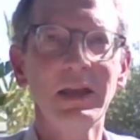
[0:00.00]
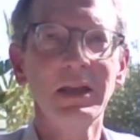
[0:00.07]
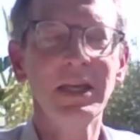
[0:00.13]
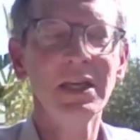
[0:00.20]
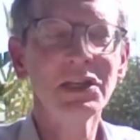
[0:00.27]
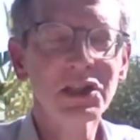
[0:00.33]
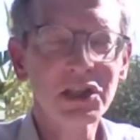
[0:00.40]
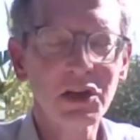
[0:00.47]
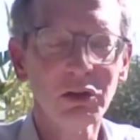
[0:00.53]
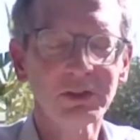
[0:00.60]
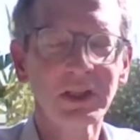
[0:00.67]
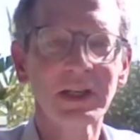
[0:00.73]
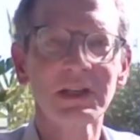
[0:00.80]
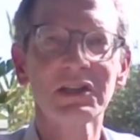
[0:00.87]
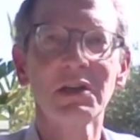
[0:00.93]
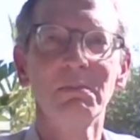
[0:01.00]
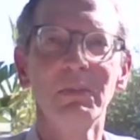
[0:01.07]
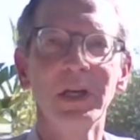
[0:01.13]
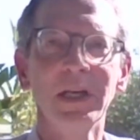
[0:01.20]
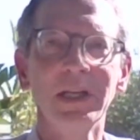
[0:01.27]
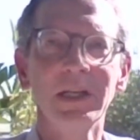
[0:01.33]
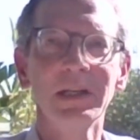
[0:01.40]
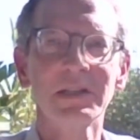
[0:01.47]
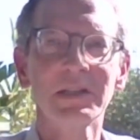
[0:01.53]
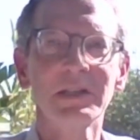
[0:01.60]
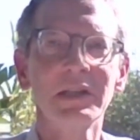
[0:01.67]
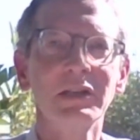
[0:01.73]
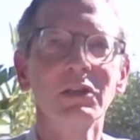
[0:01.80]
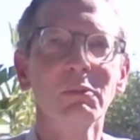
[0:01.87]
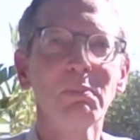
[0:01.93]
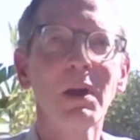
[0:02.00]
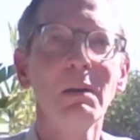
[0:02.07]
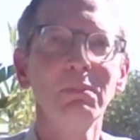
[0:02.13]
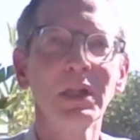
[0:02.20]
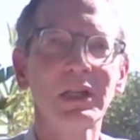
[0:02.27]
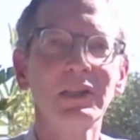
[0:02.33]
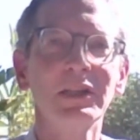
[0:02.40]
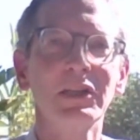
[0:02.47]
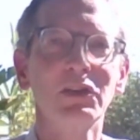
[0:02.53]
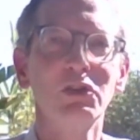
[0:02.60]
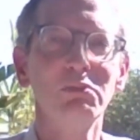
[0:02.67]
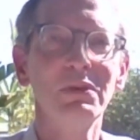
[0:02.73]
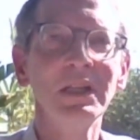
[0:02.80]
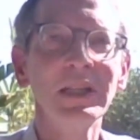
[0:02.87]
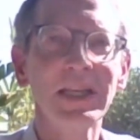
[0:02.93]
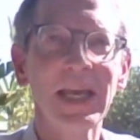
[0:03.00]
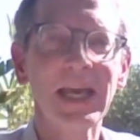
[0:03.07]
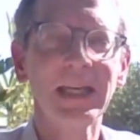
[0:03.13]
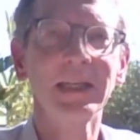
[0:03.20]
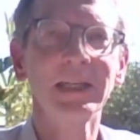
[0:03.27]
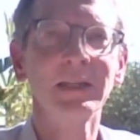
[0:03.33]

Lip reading: insulting somebody, it's that you're publicly humiliating